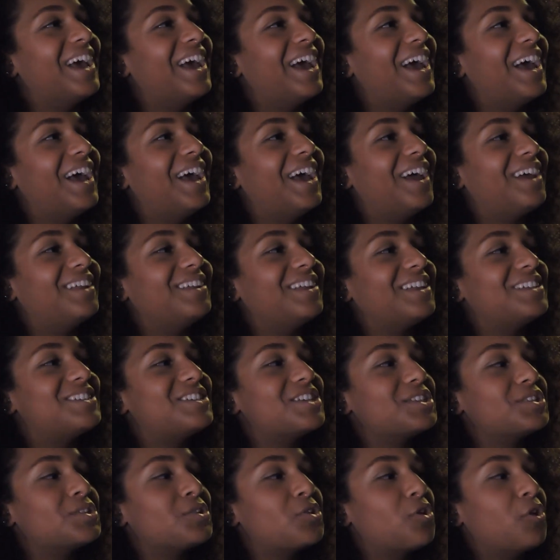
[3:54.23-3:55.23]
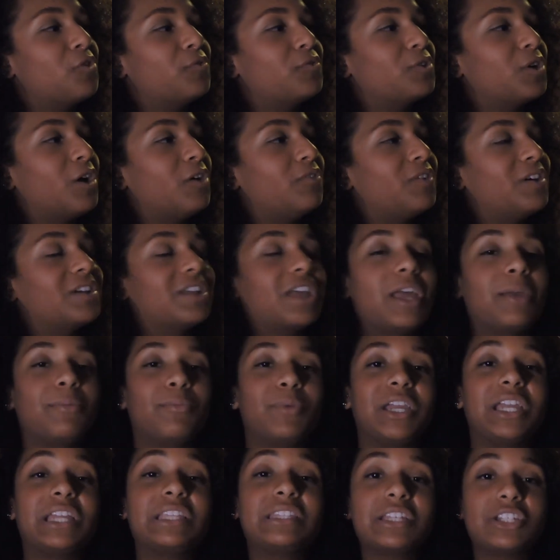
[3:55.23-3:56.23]
And it's just an overall fun game.
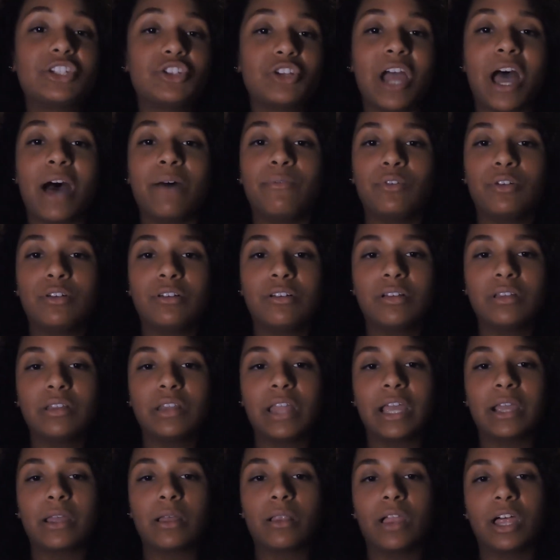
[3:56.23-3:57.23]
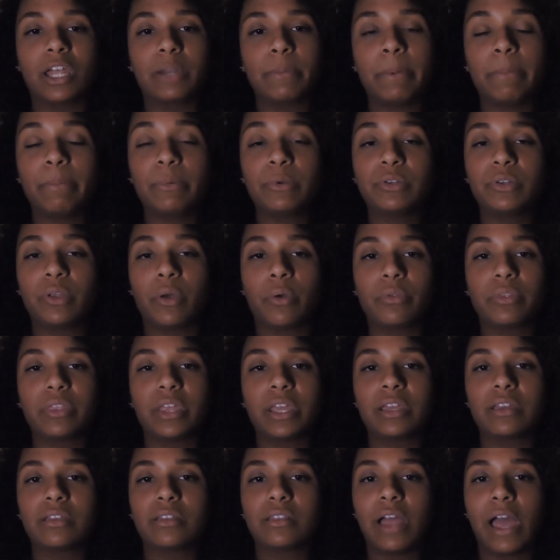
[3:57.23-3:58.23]
We get to travel. Like, a lot of people don't
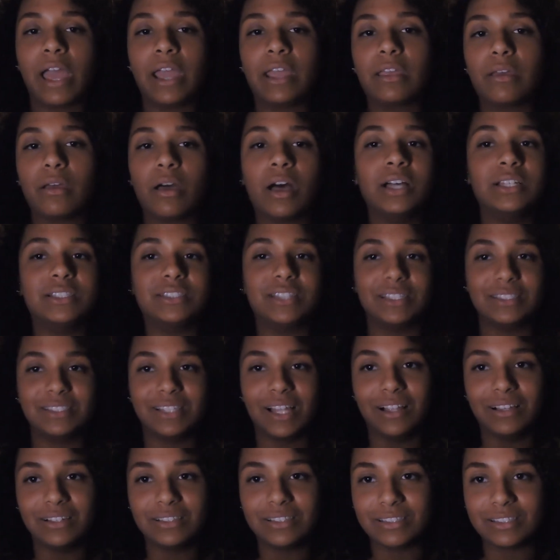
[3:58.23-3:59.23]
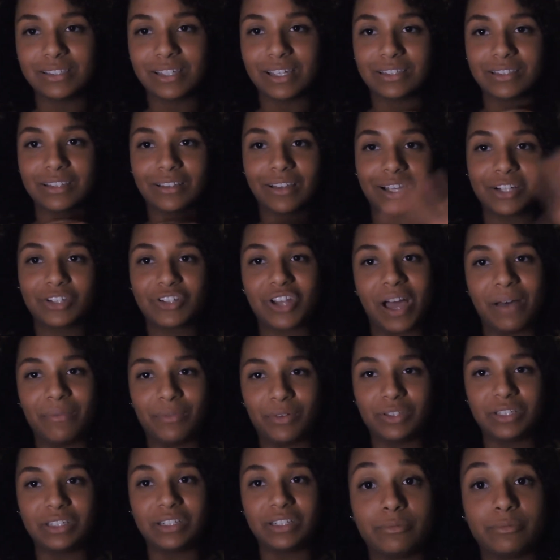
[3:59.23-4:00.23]
think, like, us as Telesis get to, like,
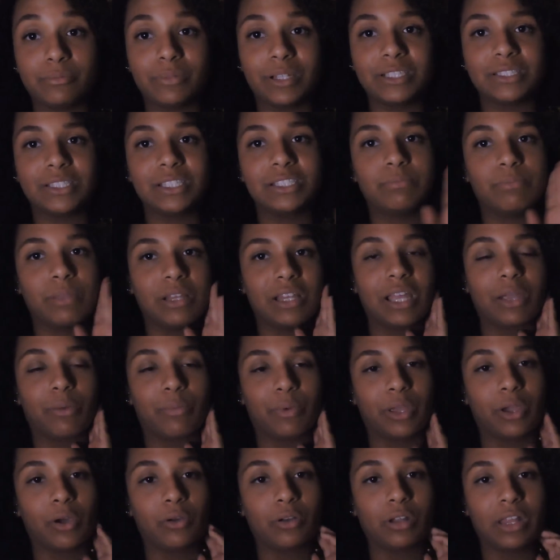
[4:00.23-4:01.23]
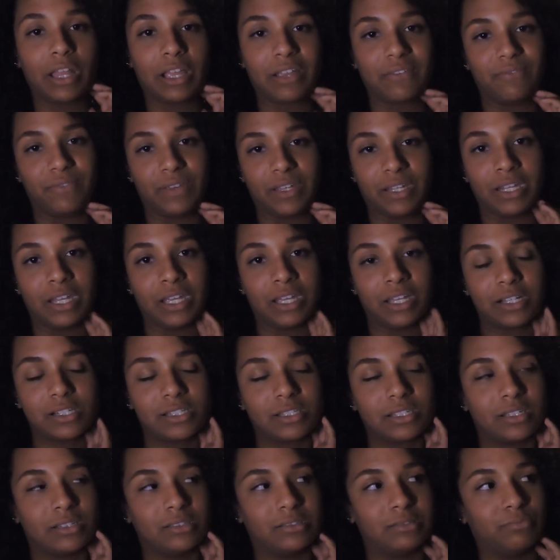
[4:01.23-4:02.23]
travel to places. But, like, we go to, like,
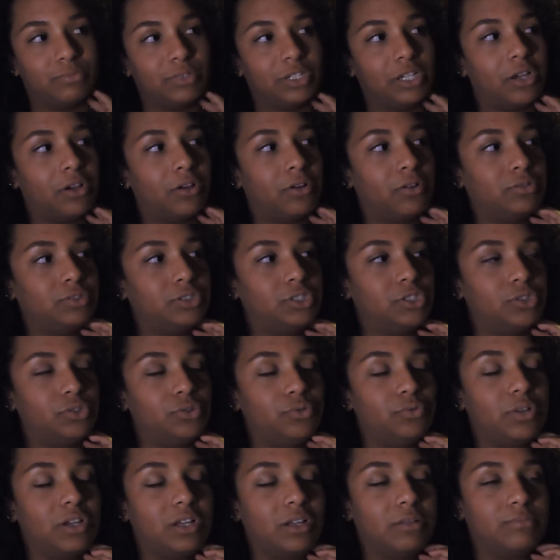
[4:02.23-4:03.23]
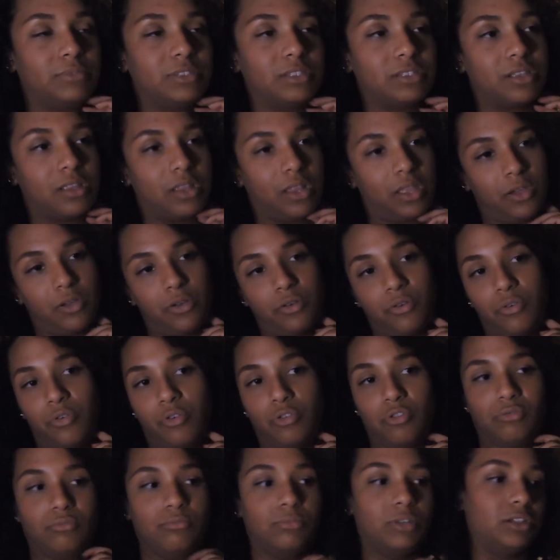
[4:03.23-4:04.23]
Phoenix, and we go to
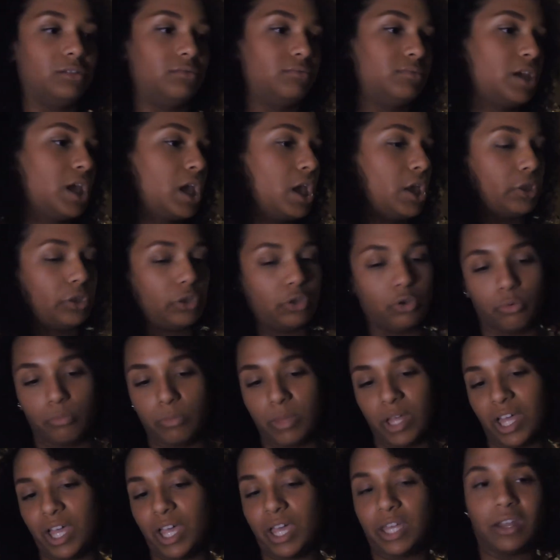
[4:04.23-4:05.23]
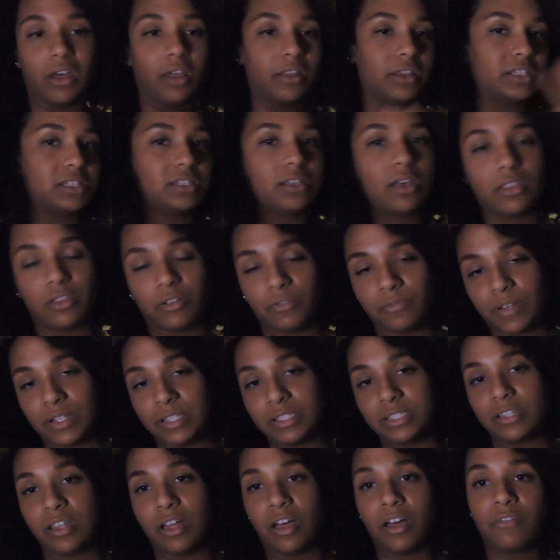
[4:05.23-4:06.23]
Salome and Yuma and all this other fun
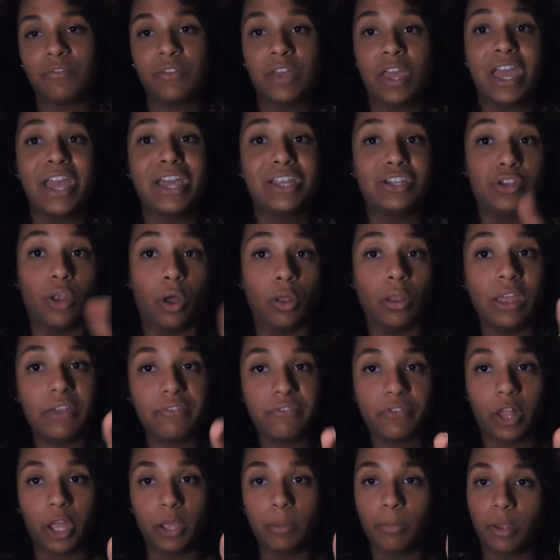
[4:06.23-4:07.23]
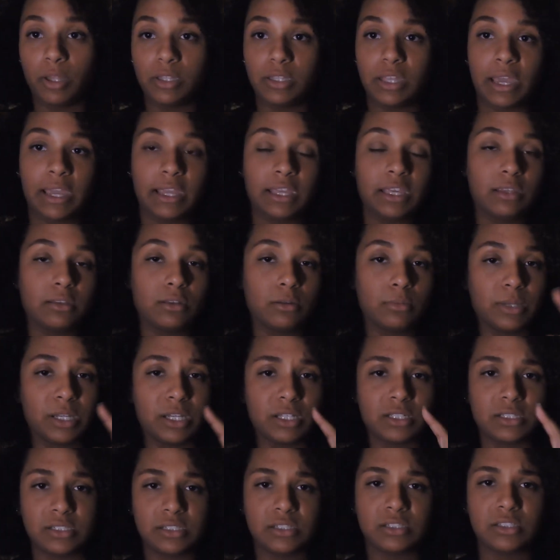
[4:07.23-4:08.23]
stuff. Don't let volleyball die either,
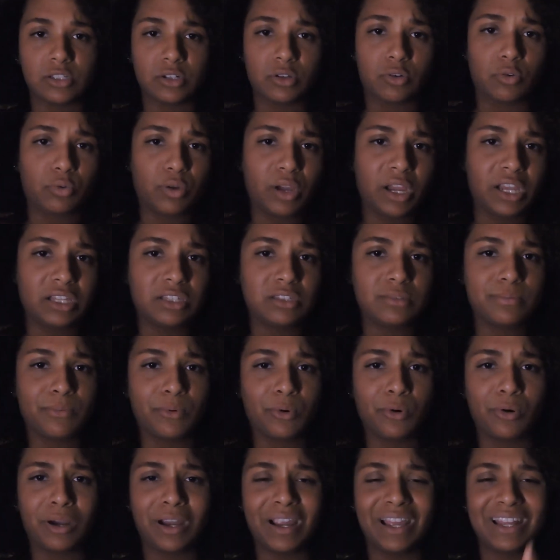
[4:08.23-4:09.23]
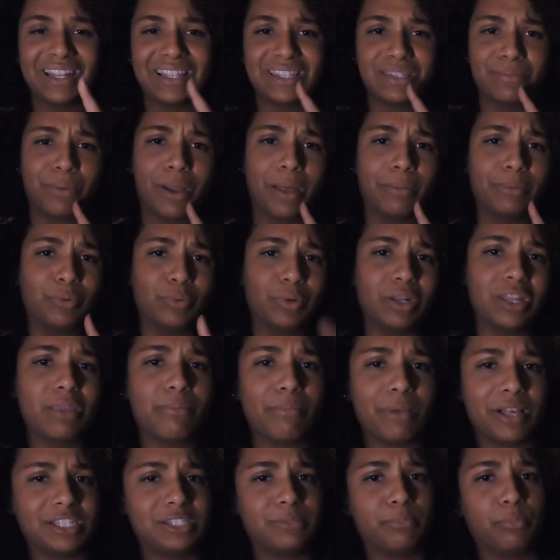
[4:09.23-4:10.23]
because it's a great sport. And it's probably one of the
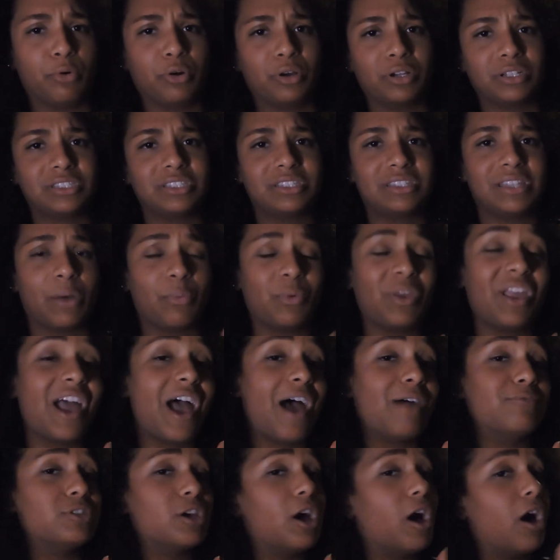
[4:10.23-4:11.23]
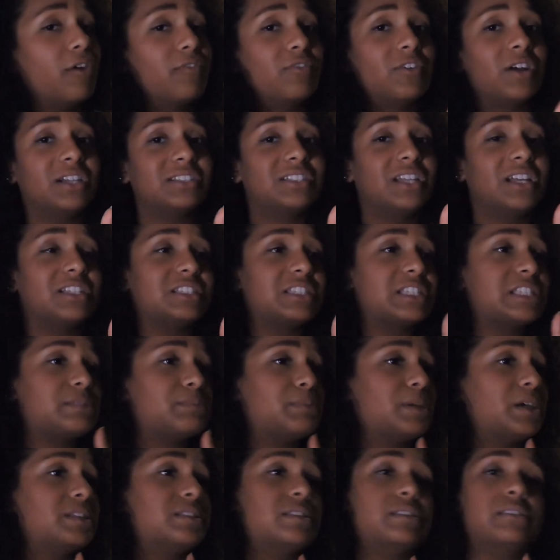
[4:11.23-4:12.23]
best sports that we have to offer at Telesis,
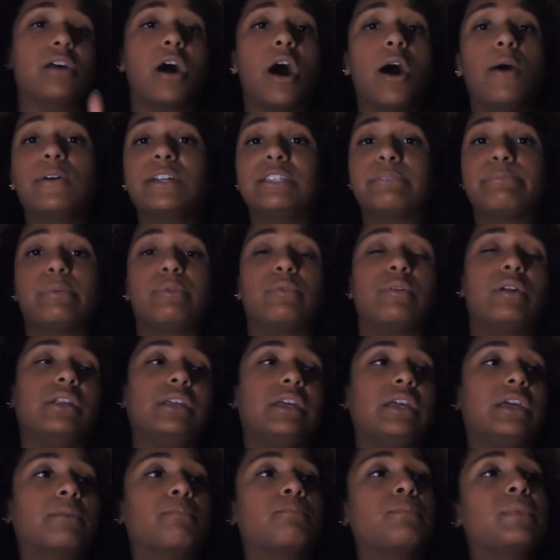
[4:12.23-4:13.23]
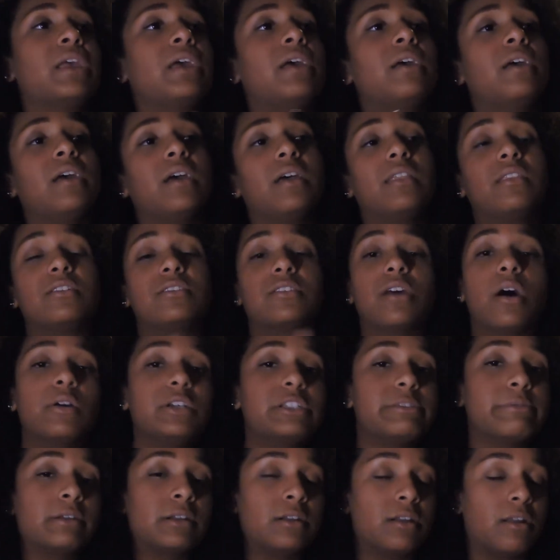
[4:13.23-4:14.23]
because it's always been running. And there's
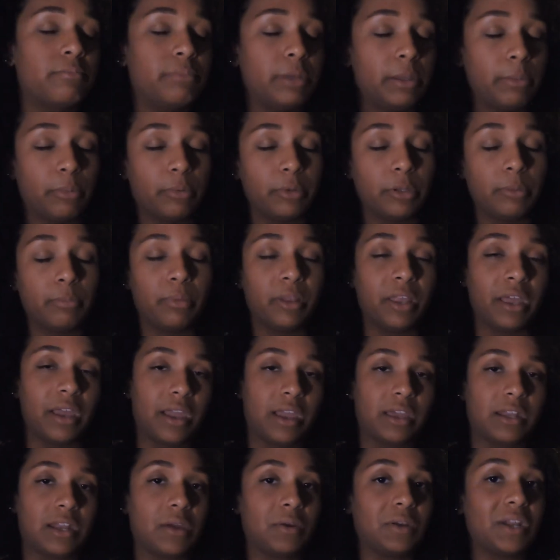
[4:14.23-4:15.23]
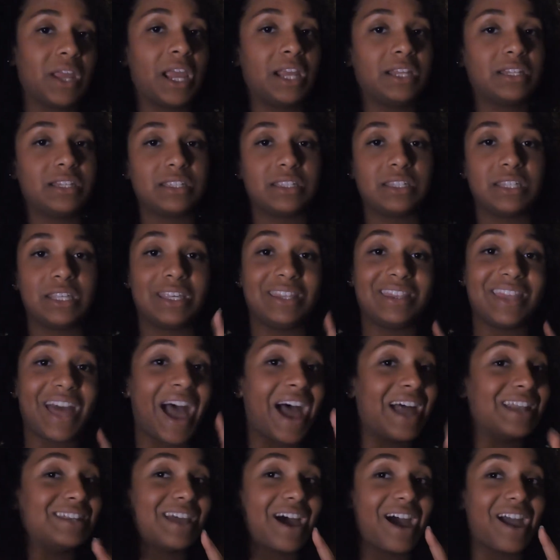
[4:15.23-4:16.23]
always been enough people to play. And I would hate to see
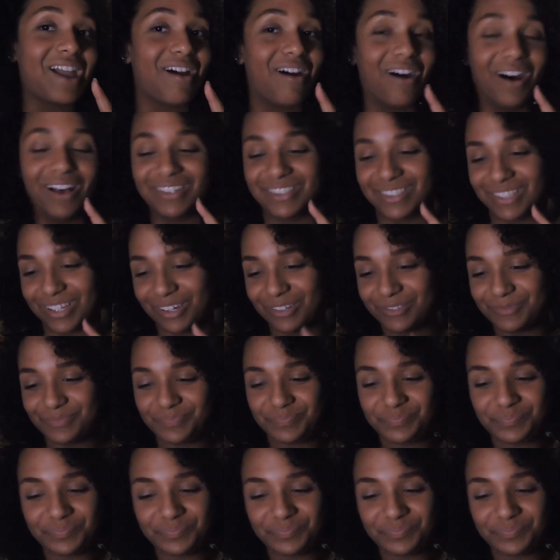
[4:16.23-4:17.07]
that die also.